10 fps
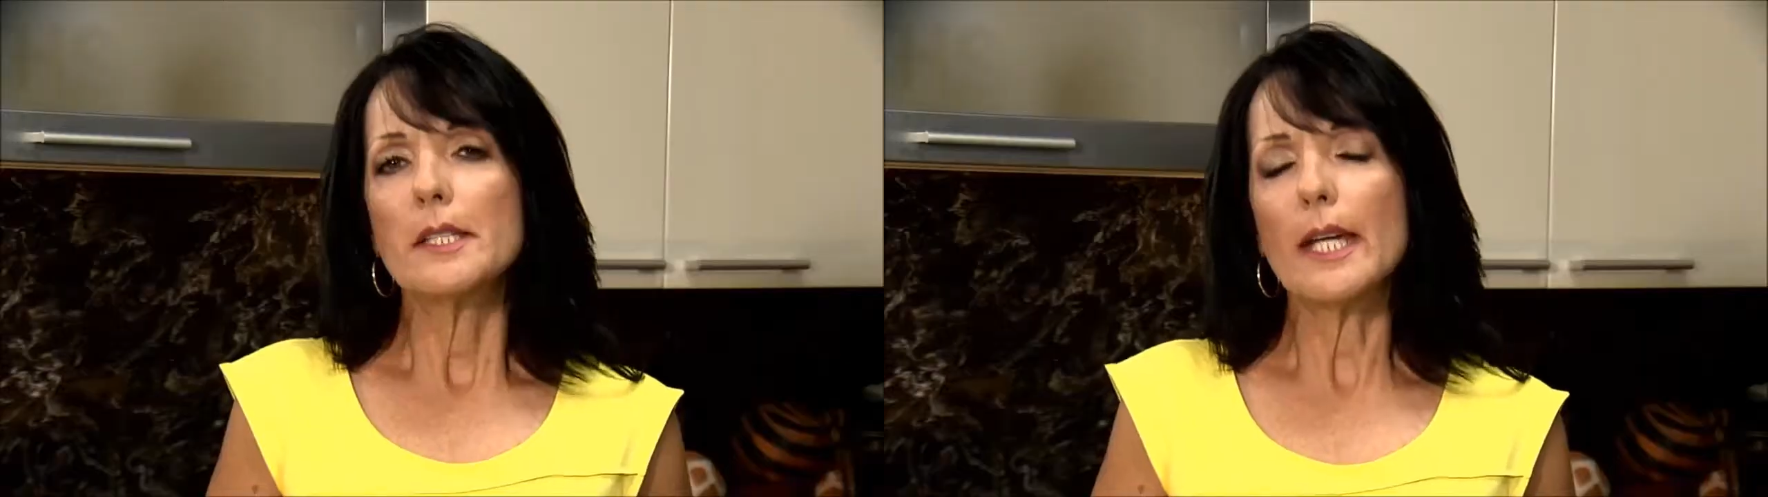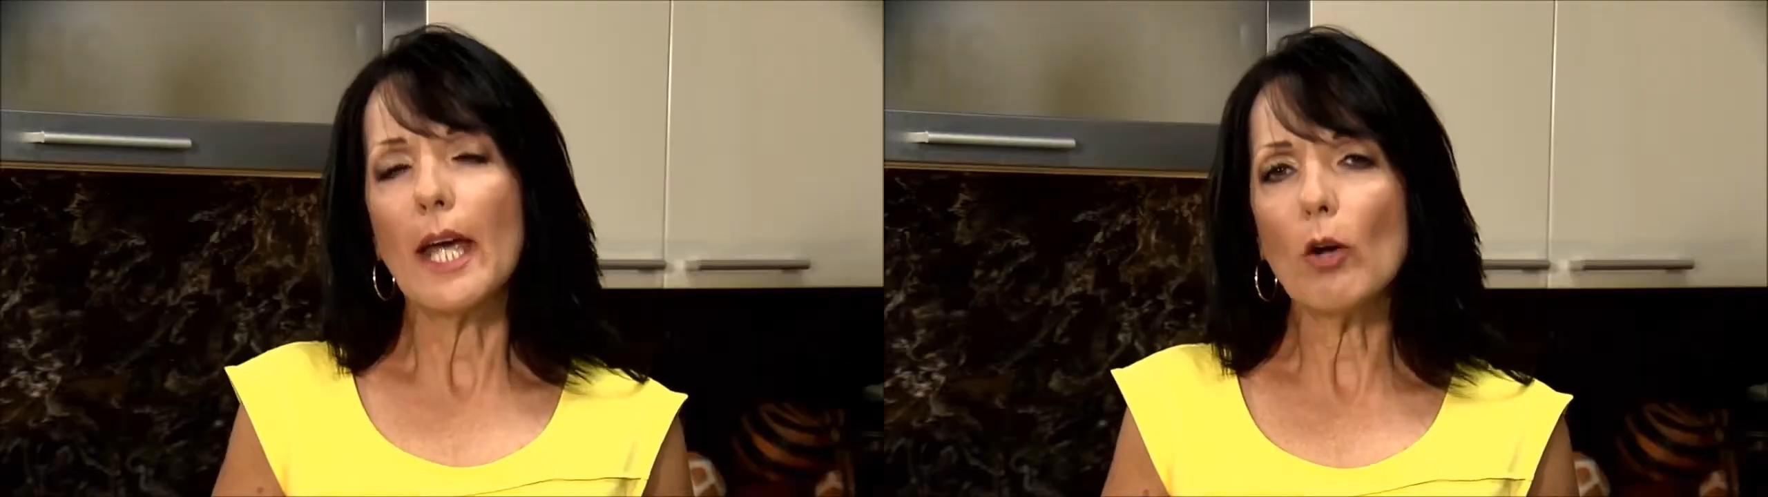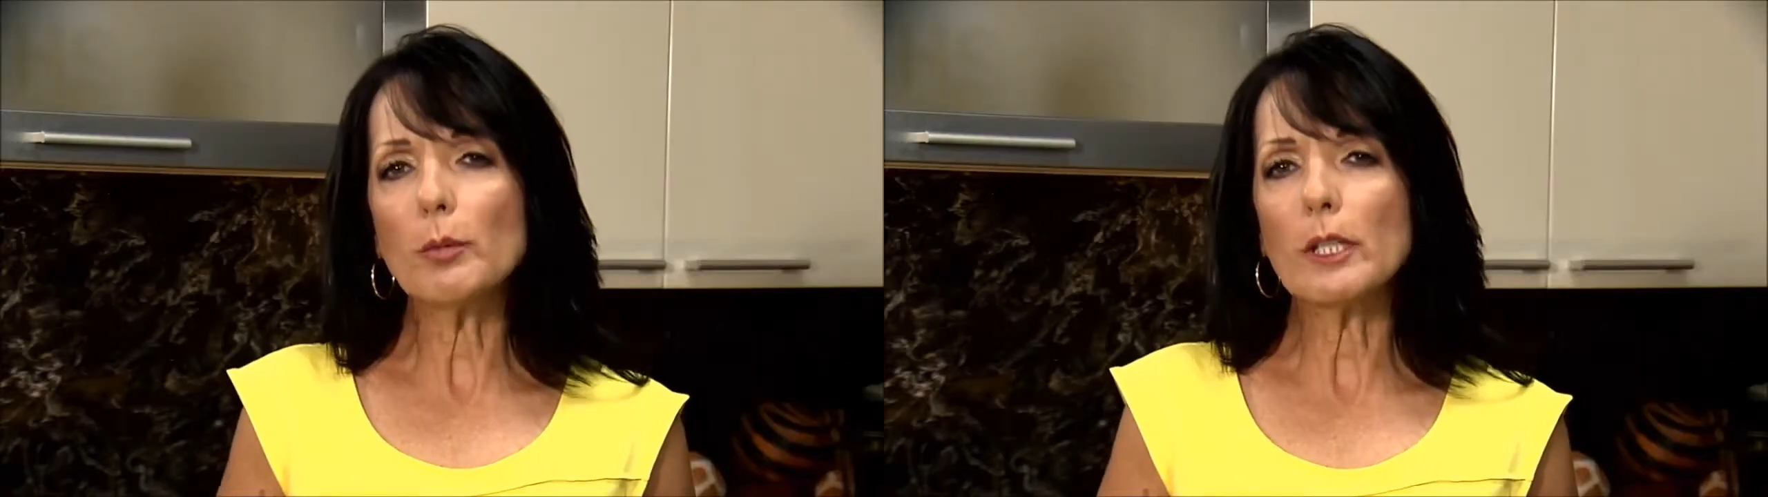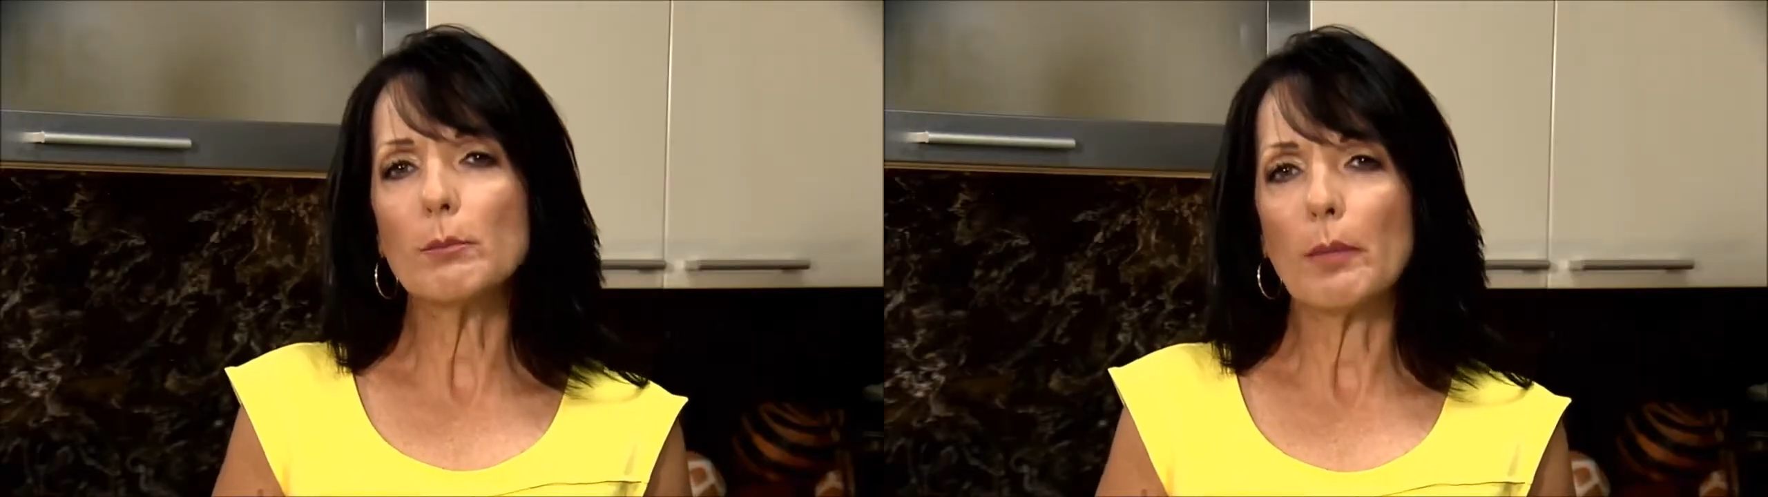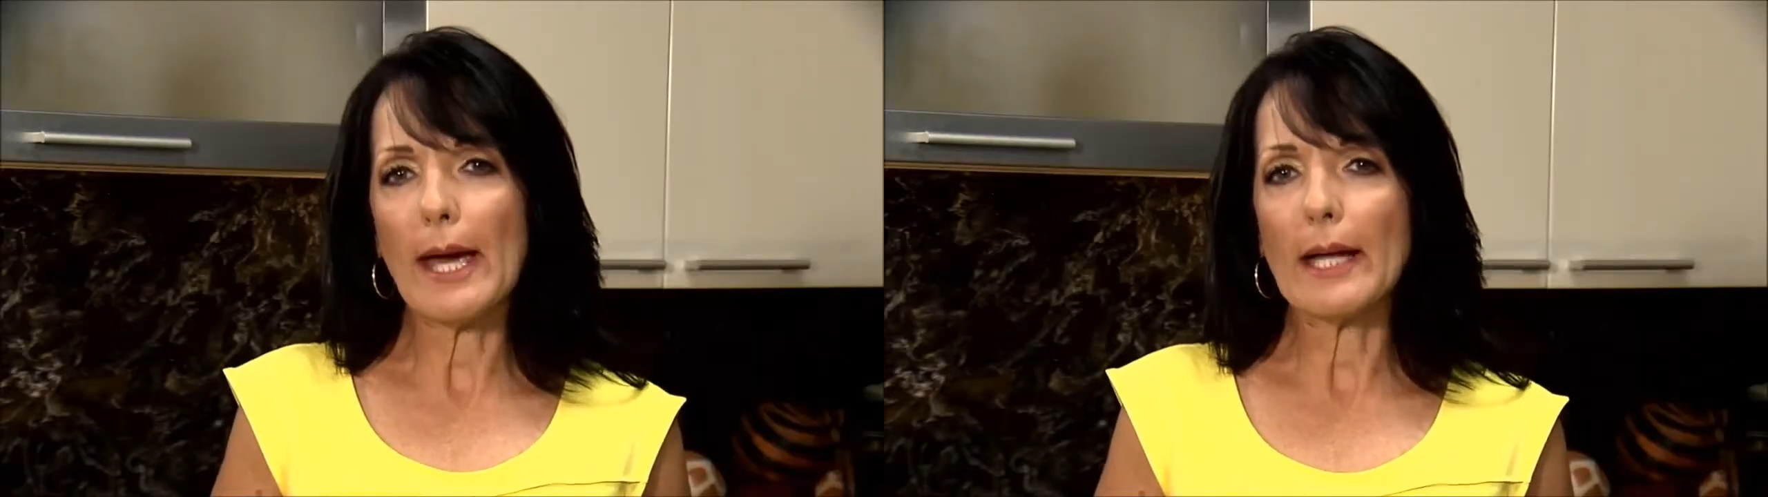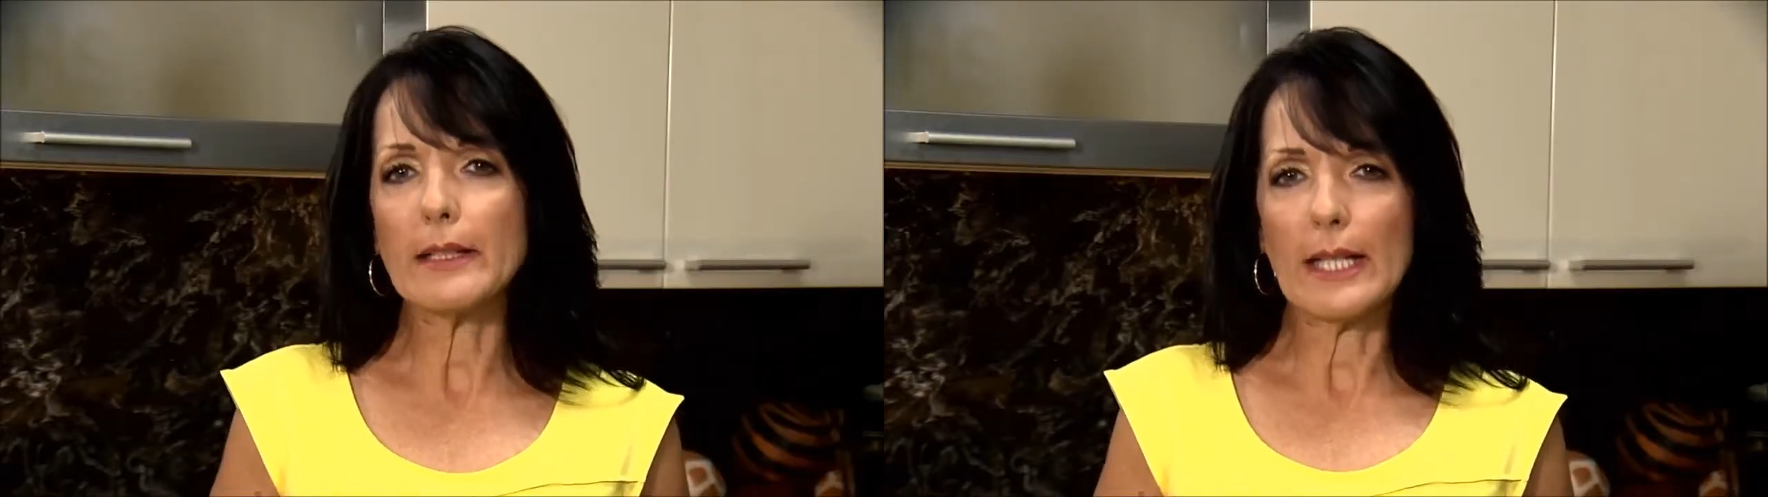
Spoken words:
To help combat